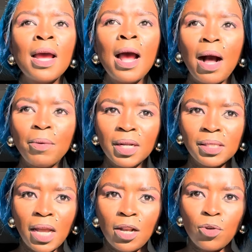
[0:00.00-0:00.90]
I want to
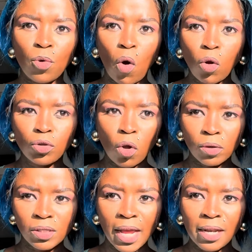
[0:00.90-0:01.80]
tell you, all
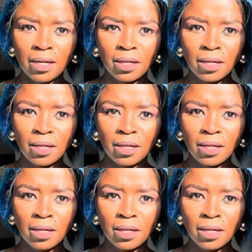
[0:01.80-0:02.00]
those and